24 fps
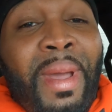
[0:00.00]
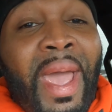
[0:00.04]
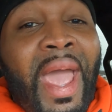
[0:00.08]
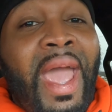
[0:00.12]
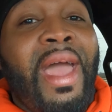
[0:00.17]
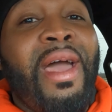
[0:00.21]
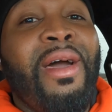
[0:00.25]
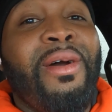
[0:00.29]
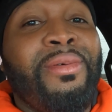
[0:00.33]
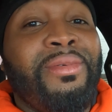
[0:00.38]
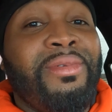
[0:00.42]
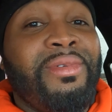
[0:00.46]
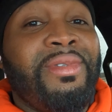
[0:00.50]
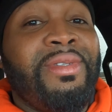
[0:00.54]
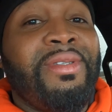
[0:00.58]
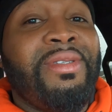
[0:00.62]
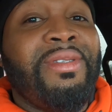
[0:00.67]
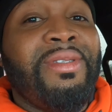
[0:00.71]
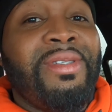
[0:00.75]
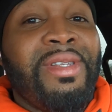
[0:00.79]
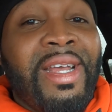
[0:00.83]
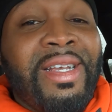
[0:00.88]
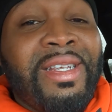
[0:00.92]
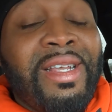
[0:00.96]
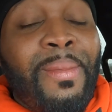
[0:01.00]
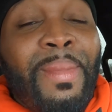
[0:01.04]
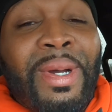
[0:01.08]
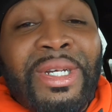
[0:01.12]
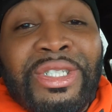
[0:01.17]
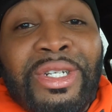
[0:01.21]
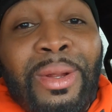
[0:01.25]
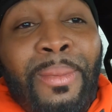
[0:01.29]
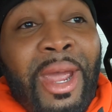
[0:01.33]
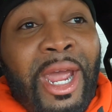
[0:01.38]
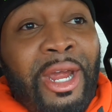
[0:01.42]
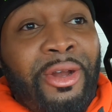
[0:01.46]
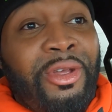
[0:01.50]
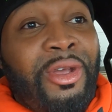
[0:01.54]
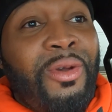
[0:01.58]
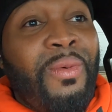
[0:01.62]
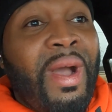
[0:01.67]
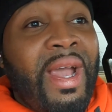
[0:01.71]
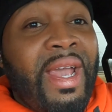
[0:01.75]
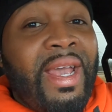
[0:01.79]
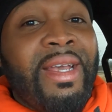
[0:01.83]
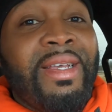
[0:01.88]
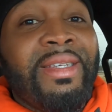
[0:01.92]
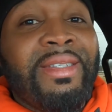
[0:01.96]
pounds. That's how much the battery
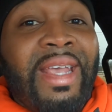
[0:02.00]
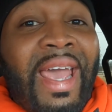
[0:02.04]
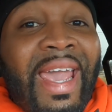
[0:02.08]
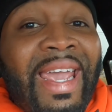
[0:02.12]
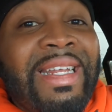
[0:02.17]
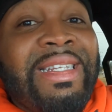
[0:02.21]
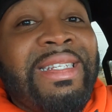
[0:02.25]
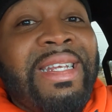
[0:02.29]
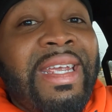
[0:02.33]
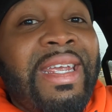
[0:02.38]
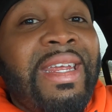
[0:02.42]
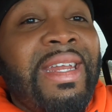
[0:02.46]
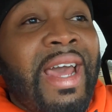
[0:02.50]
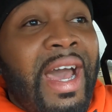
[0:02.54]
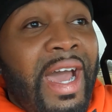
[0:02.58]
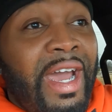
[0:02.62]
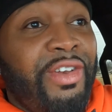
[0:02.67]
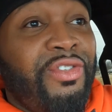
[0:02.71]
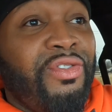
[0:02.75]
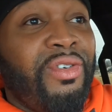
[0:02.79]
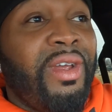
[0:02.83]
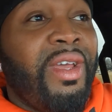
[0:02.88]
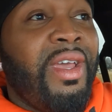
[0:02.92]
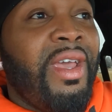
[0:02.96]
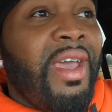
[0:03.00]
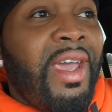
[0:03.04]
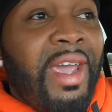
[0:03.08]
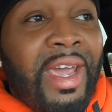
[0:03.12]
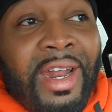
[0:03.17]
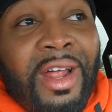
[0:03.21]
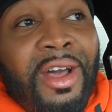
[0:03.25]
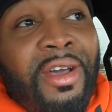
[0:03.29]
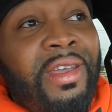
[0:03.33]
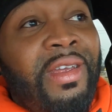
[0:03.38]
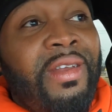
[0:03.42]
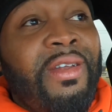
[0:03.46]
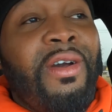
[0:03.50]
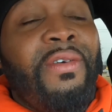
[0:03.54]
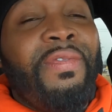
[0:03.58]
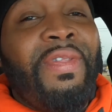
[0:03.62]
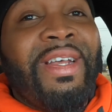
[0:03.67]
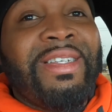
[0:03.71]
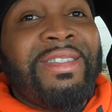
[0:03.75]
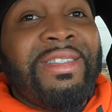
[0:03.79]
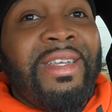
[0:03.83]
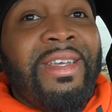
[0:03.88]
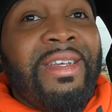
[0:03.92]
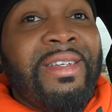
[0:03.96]
weighs, 1,800. And I don't even know if
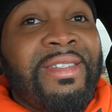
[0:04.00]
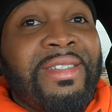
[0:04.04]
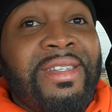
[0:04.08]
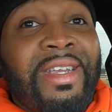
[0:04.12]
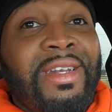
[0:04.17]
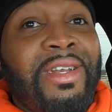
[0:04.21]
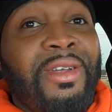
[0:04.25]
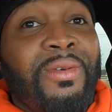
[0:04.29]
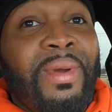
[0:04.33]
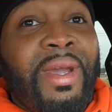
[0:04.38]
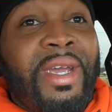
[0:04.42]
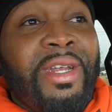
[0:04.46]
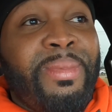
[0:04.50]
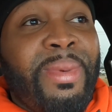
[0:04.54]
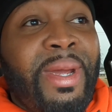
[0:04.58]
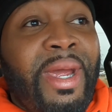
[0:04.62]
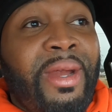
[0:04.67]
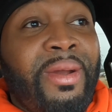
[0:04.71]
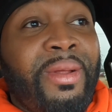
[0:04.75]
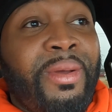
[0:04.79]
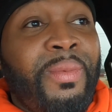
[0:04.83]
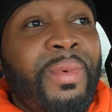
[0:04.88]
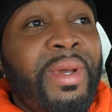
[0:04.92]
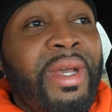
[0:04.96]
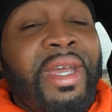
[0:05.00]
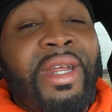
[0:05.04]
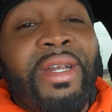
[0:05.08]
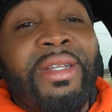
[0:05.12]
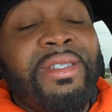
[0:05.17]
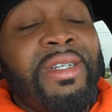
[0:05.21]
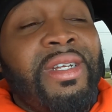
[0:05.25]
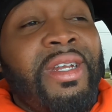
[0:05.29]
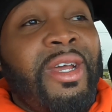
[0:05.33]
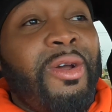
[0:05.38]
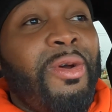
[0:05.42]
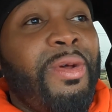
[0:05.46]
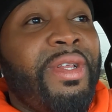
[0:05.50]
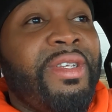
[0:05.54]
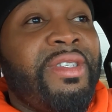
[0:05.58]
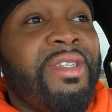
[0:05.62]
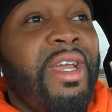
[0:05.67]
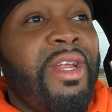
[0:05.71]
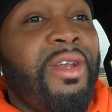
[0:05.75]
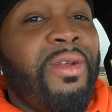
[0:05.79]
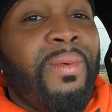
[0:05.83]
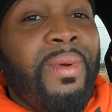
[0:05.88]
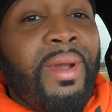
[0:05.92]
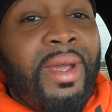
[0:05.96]
that's the extended range battery. We'll get into that with the
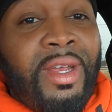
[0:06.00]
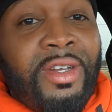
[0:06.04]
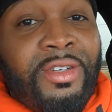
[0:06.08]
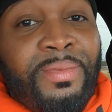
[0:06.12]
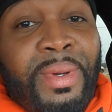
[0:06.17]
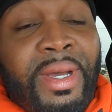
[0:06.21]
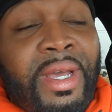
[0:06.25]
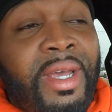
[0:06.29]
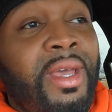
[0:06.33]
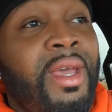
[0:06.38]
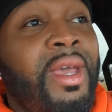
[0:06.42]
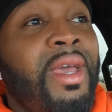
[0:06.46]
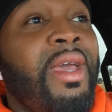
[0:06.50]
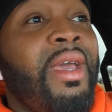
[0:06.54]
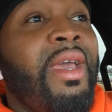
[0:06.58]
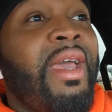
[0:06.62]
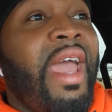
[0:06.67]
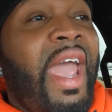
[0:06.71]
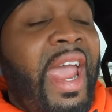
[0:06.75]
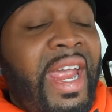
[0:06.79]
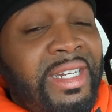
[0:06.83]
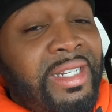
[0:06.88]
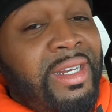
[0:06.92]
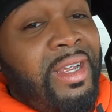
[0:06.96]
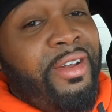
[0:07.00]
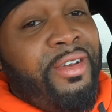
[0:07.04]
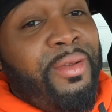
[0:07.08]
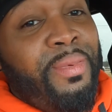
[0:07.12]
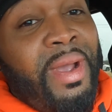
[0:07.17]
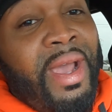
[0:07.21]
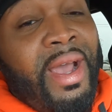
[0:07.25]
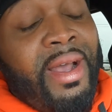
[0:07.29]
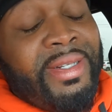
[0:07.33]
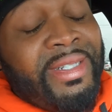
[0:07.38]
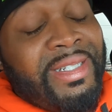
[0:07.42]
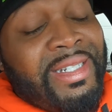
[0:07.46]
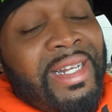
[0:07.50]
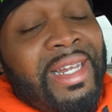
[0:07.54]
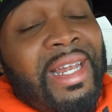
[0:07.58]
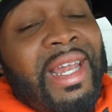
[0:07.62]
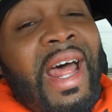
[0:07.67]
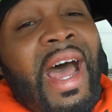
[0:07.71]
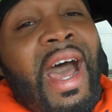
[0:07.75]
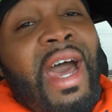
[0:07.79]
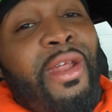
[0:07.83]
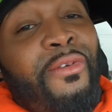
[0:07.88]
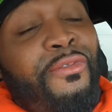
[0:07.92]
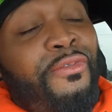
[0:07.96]
standard range, but 1,800 pounds, it's a
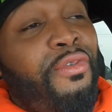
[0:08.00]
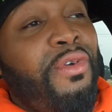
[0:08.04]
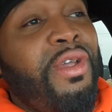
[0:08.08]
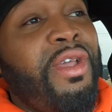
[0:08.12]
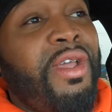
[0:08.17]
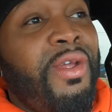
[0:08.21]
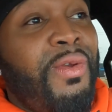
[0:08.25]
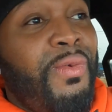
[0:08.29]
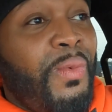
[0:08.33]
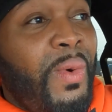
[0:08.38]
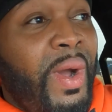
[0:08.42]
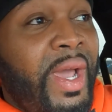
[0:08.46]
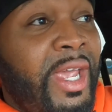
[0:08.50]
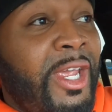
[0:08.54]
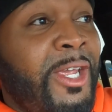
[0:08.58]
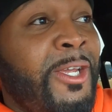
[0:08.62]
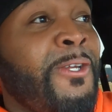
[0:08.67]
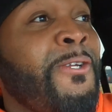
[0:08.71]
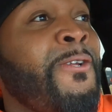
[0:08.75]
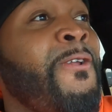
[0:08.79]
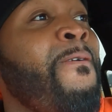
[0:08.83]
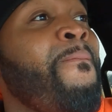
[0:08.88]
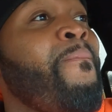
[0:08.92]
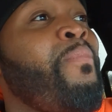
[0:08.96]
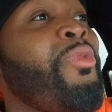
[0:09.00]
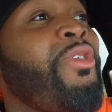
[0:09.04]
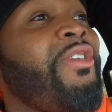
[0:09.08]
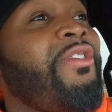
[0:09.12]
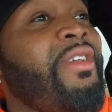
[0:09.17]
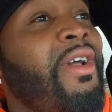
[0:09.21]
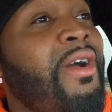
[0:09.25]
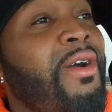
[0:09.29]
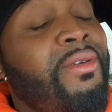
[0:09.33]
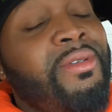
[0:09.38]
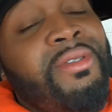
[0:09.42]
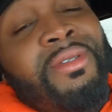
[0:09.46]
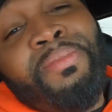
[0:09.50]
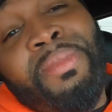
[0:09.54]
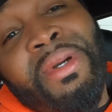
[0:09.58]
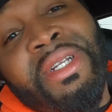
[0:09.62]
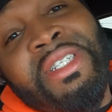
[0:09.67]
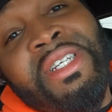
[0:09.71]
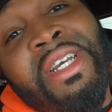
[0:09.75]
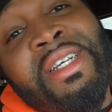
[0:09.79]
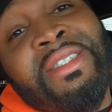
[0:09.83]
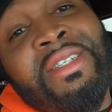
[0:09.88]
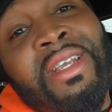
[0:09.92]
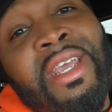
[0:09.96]
lot of freaking weight. So,
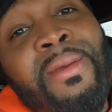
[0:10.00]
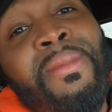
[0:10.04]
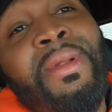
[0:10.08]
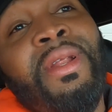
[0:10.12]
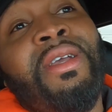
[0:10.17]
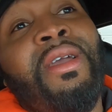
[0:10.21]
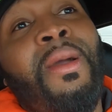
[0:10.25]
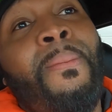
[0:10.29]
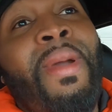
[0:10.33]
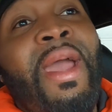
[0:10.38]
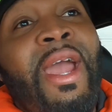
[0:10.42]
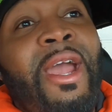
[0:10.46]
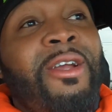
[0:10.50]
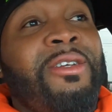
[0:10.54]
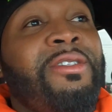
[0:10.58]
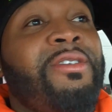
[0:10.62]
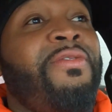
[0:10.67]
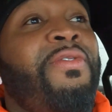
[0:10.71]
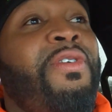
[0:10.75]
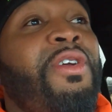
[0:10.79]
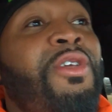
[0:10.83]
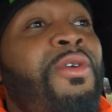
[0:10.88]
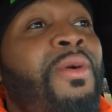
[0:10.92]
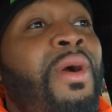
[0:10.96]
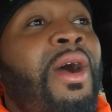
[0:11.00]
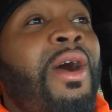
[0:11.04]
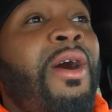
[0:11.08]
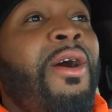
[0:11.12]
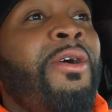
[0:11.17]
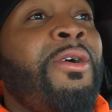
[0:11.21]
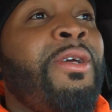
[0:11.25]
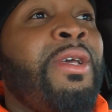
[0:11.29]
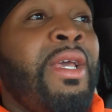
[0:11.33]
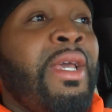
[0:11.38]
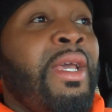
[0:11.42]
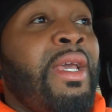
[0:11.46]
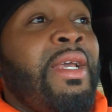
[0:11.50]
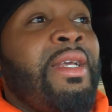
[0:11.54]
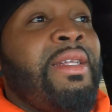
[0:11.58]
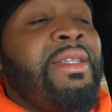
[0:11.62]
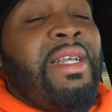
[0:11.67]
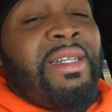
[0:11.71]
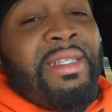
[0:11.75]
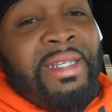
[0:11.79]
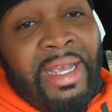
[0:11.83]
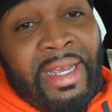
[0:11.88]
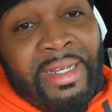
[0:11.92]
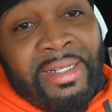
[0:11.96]
but just to keep it in comparison for you all,
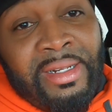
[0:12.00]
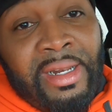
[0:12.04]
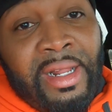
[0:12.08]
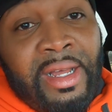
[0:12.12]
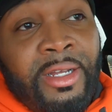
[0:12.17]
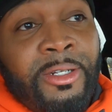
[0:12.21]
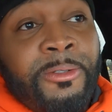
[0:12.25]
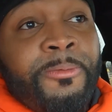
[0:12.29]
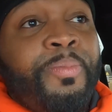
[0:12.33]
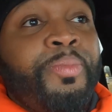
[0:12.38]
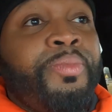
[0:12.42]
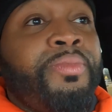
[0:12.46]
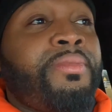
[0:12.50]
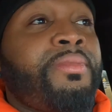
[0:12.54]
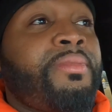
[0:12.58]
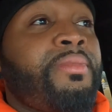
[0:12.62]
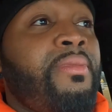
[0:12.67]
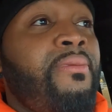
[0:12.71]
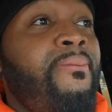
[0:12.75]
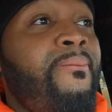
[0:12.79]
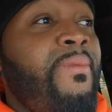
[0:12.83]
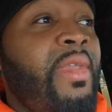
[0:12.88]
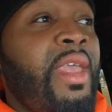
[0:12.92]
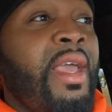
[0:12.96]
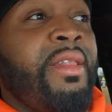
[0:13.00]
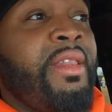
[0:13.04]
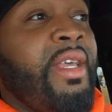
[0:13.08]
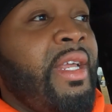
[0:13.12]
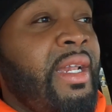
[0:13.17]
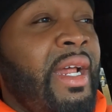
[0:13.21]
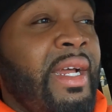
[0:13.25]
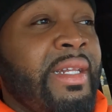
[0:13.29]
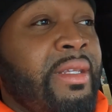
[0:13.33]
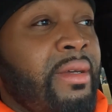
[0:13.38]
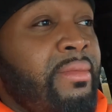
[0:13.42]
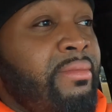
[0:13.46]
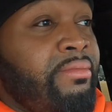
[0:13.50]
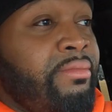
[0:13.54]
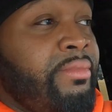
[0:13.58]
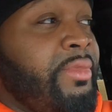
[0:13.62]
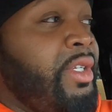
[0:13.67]
the Tesla, I think like the